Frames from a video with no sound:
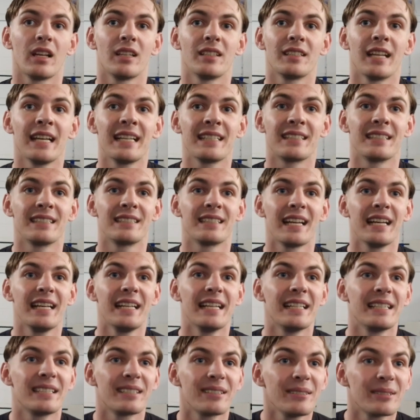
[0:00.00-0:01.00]
sad to say,
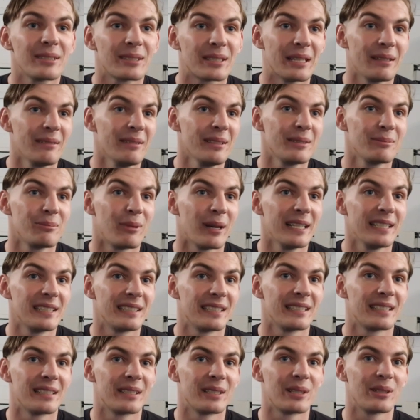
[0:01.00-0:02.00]
there is
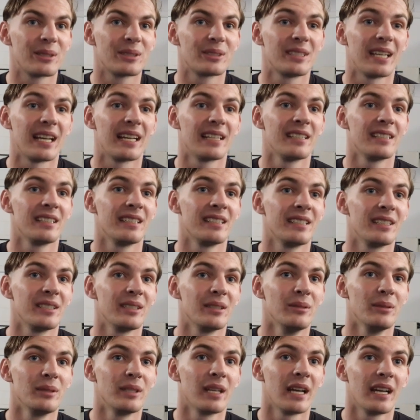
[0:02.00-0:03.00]
wasted and lost talent in
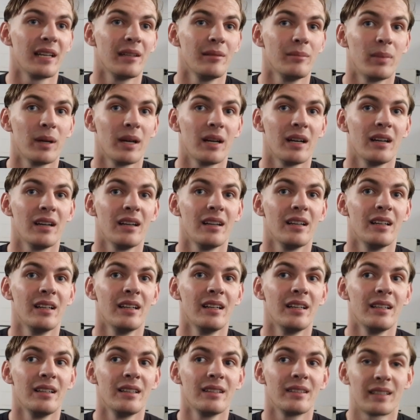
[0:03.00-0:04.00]
the UK, but
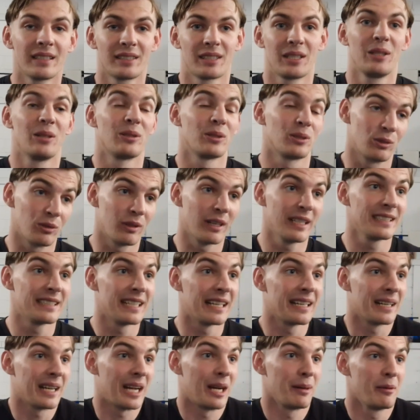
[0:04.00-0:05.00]
there's a lot of great
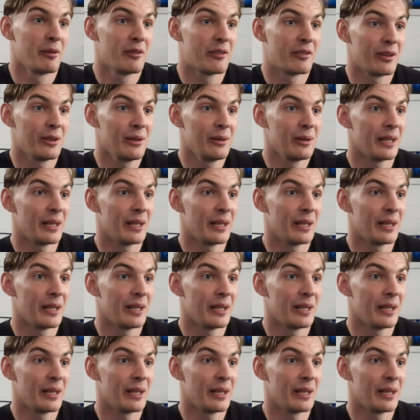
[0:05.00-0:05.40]
talent coming through.